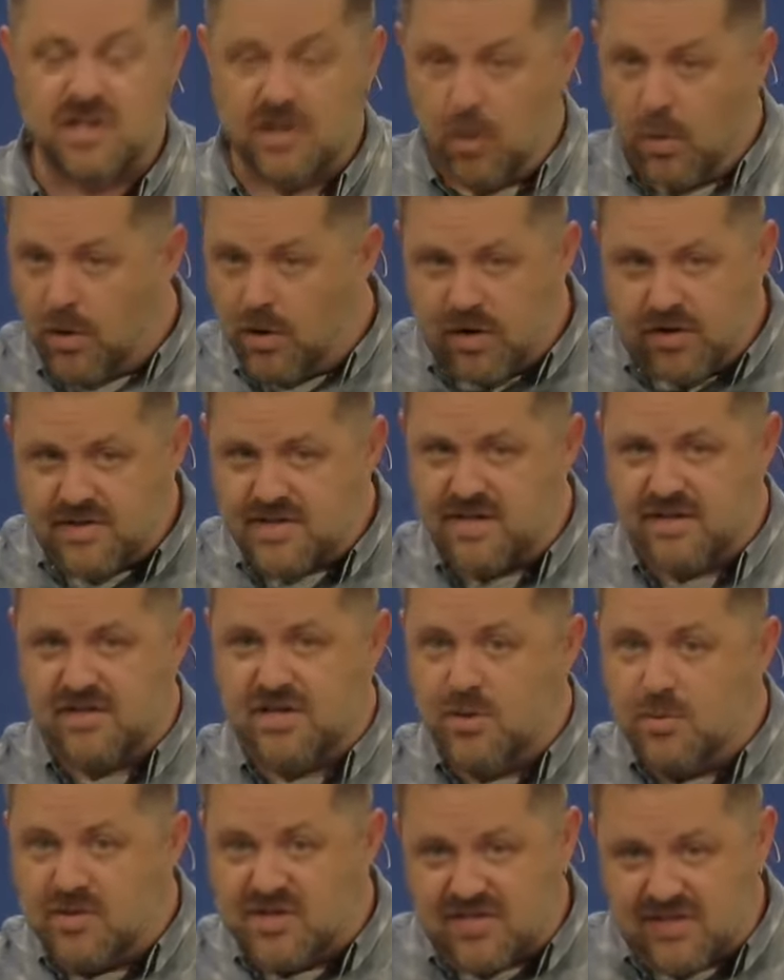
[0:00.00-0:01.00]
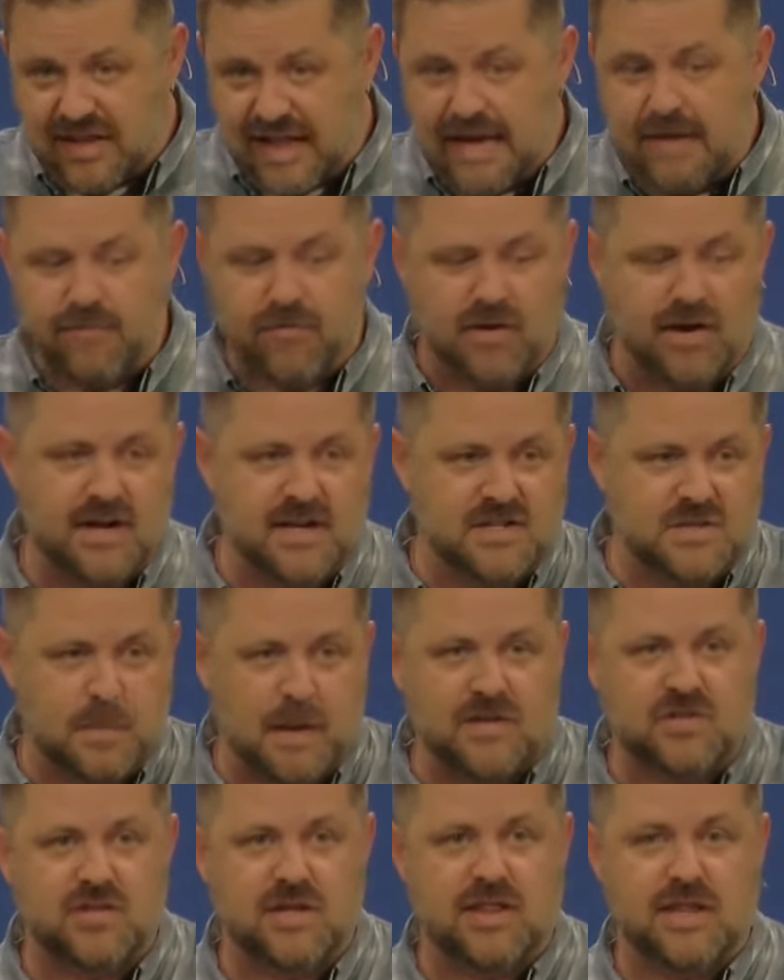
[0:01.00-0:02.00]
In order to do slavery,
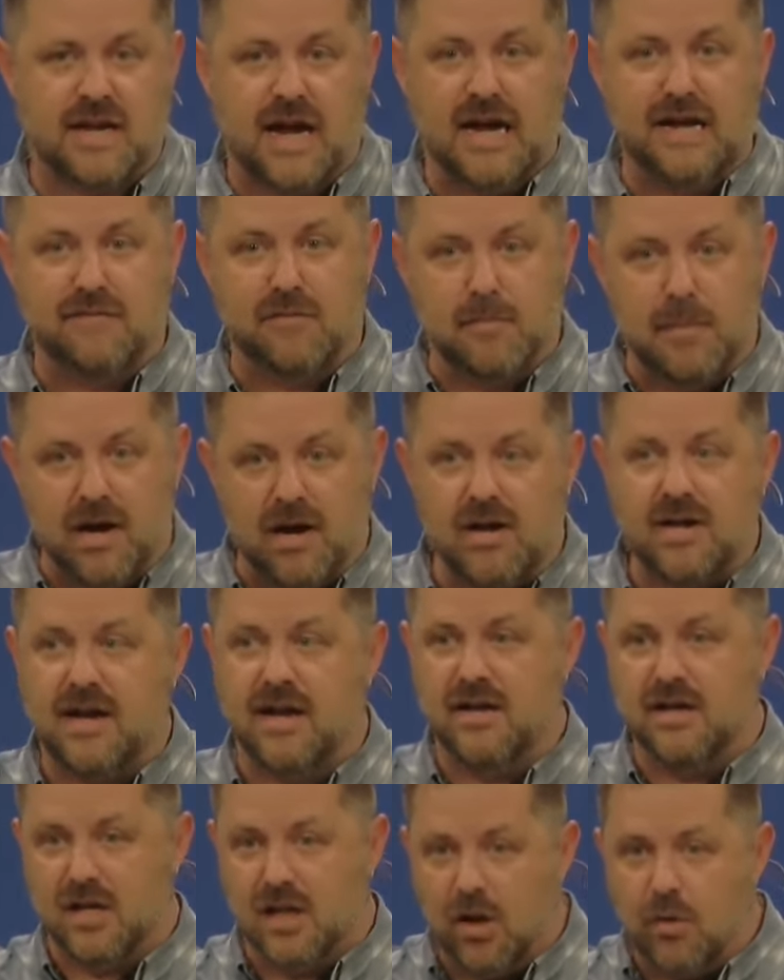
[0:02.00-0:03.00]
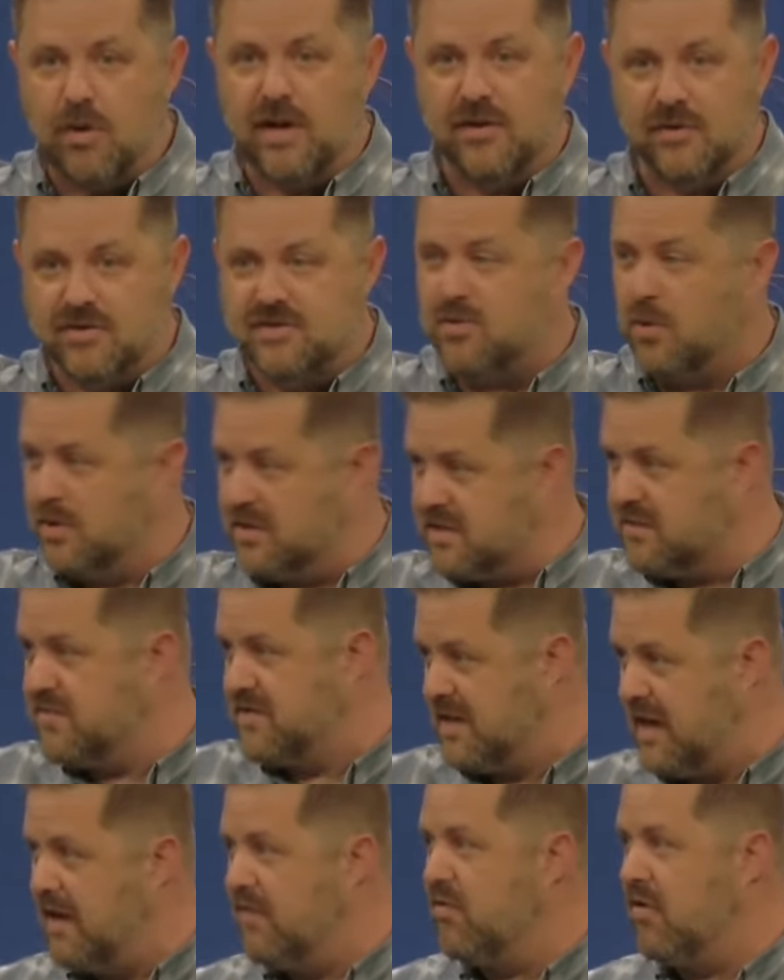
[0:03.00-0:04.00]
especially the kind of American colonial sorts of
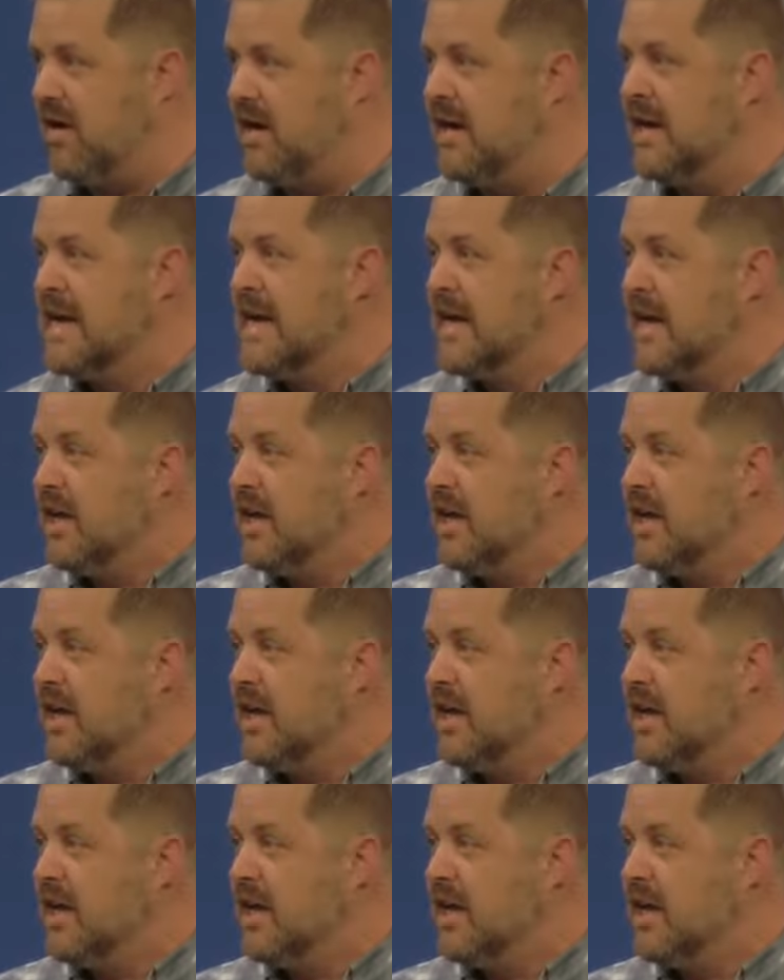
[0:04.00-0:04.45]
slavery,